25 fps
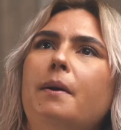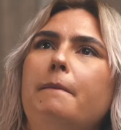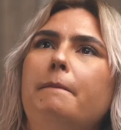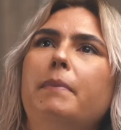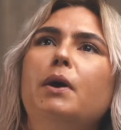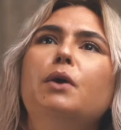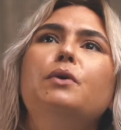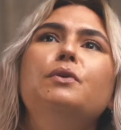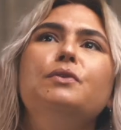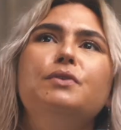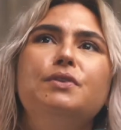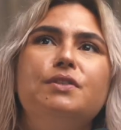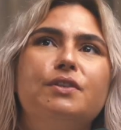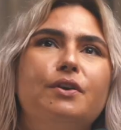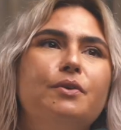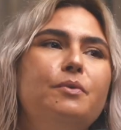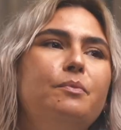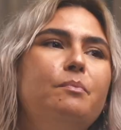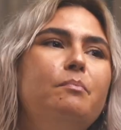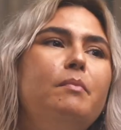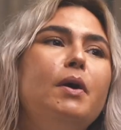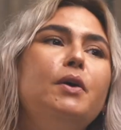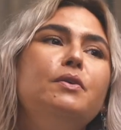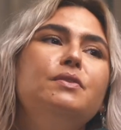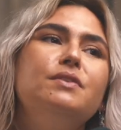But also,
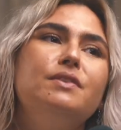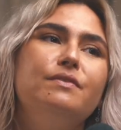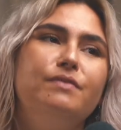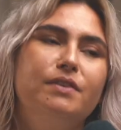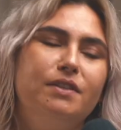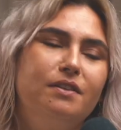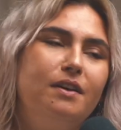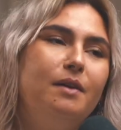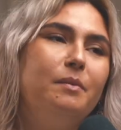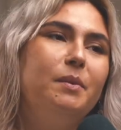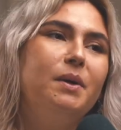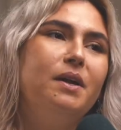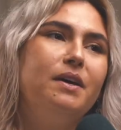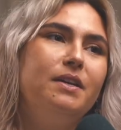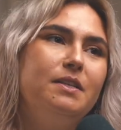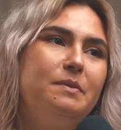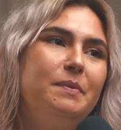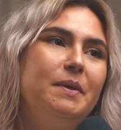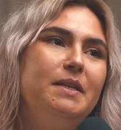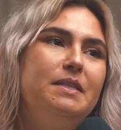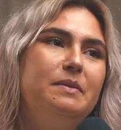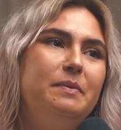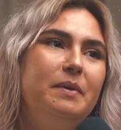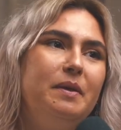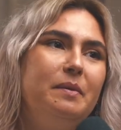most of the time when I
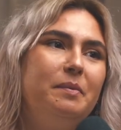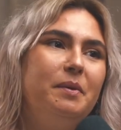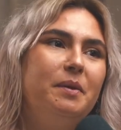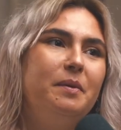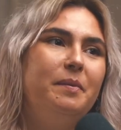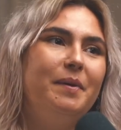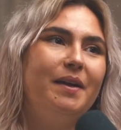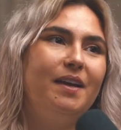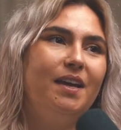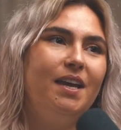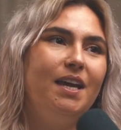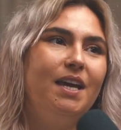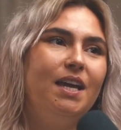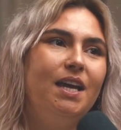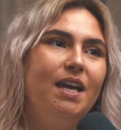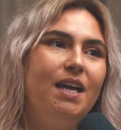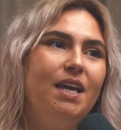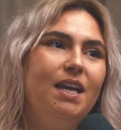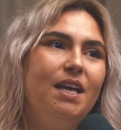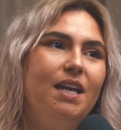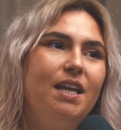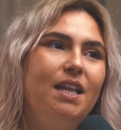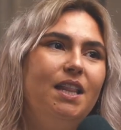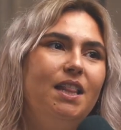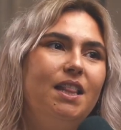speak to people about
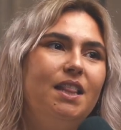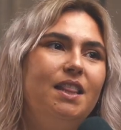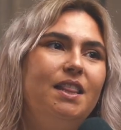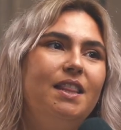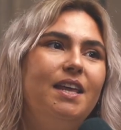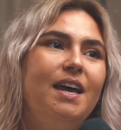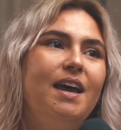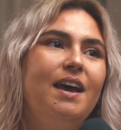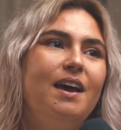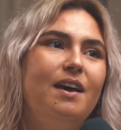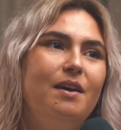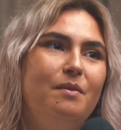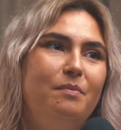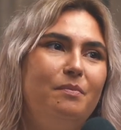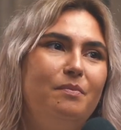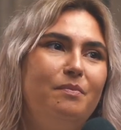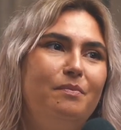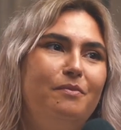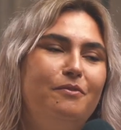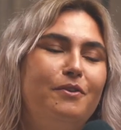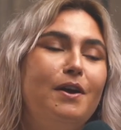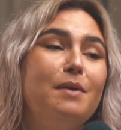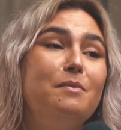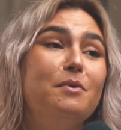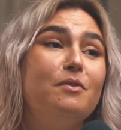kink, their
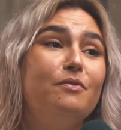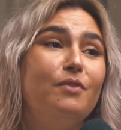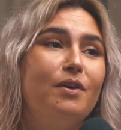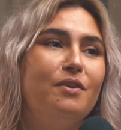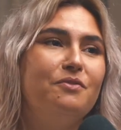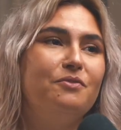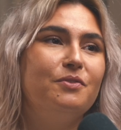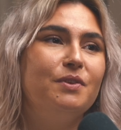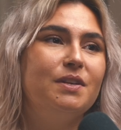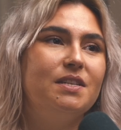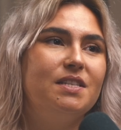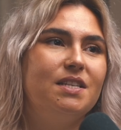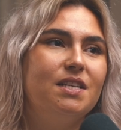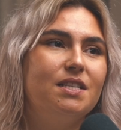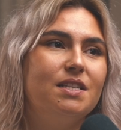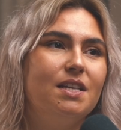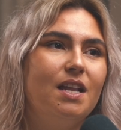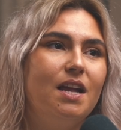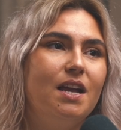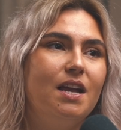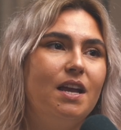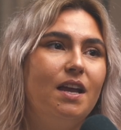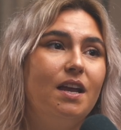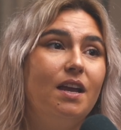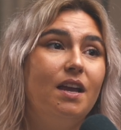frame of reference is
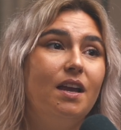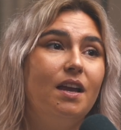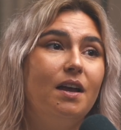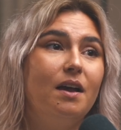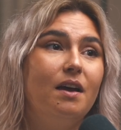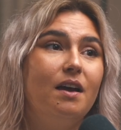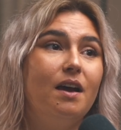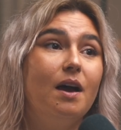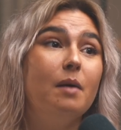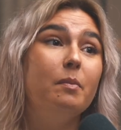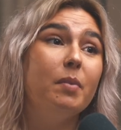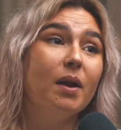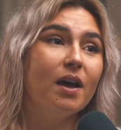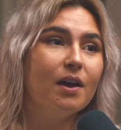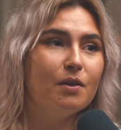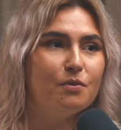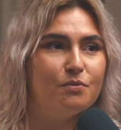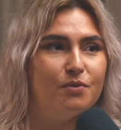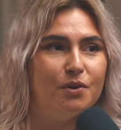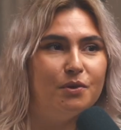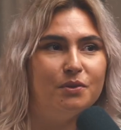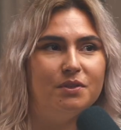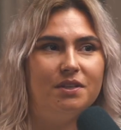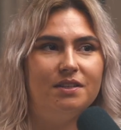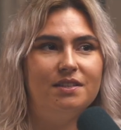like a
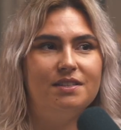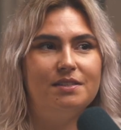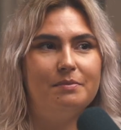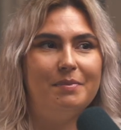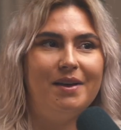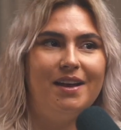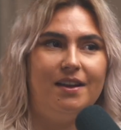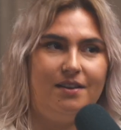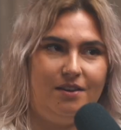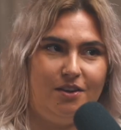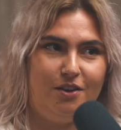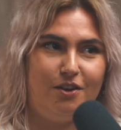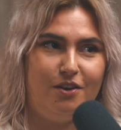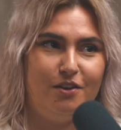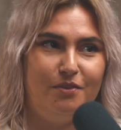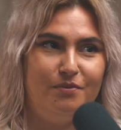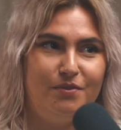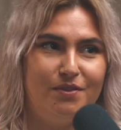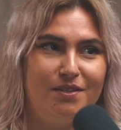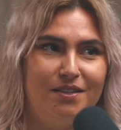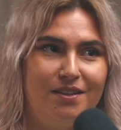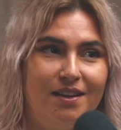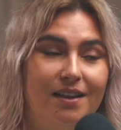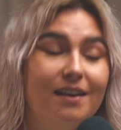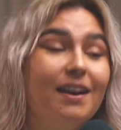blindfold and some
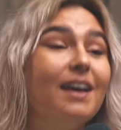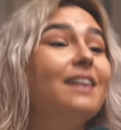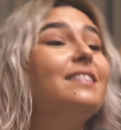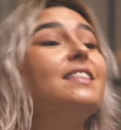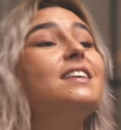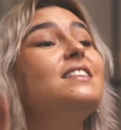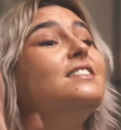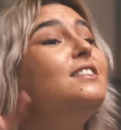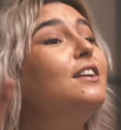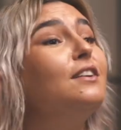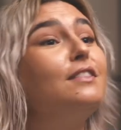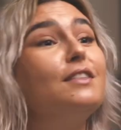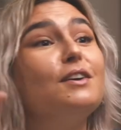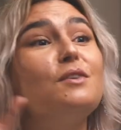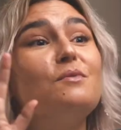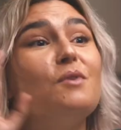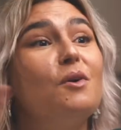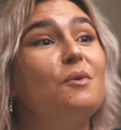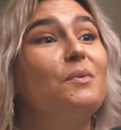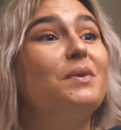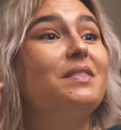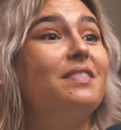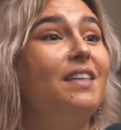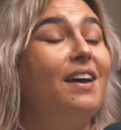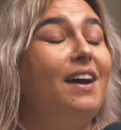handcuffs. And like, there's nothing
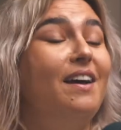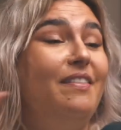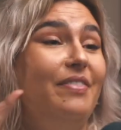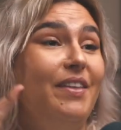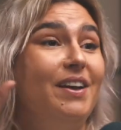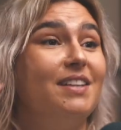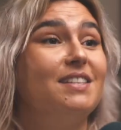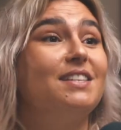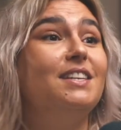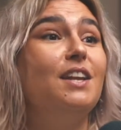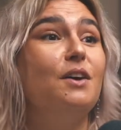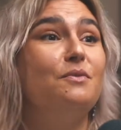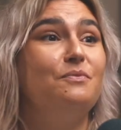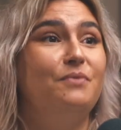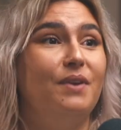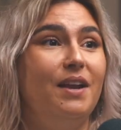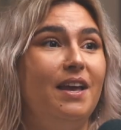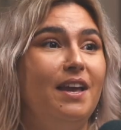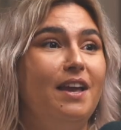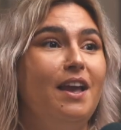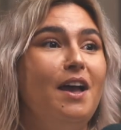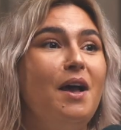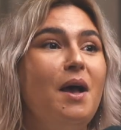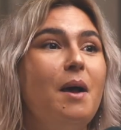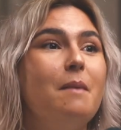wrong with that. That's
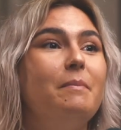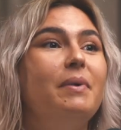lovely. Wow.